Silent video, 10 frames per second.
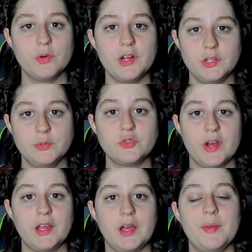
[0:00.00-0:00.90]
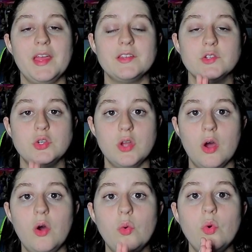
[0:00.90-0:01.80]
to do in trading up is
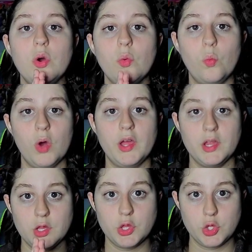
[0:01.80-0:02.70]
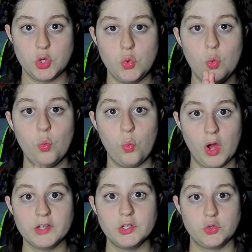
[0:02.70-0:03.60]
know what you
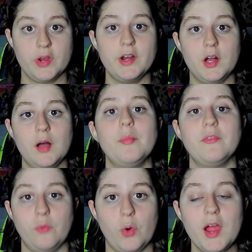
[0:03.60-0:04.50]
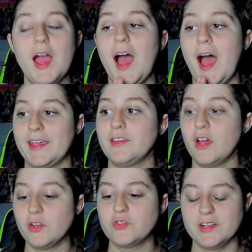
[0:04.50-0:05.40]
want to trade up for. I
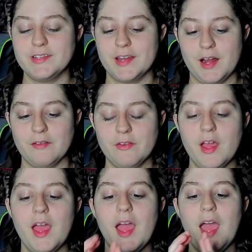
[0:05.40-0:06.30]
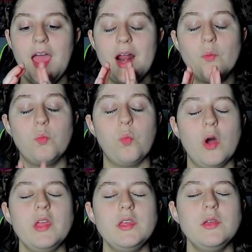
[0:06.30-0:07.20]
cannot stress that enough. And I
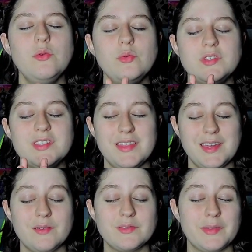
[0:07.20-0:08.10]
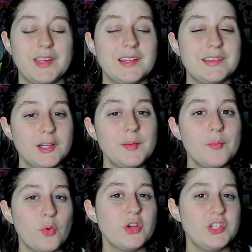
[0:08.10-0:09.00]
want you to think of something a little bit
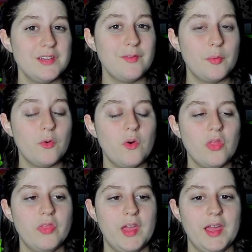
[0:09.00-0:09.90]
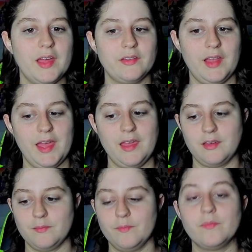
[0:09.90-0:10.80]
more achievable than, like,
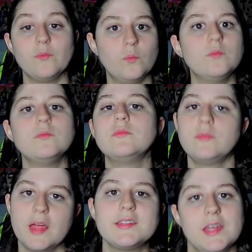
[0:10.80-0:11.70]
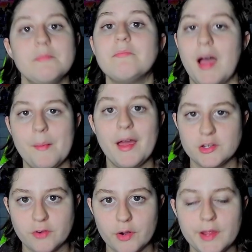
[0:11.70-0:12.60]
let's say my match
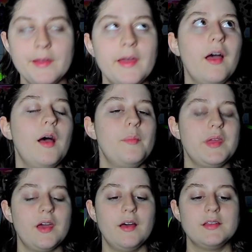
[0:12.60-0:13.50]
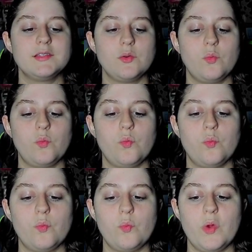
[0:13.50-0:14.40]
furry, because
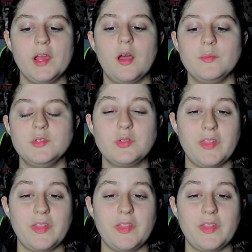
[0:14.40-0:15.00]
when it comes to something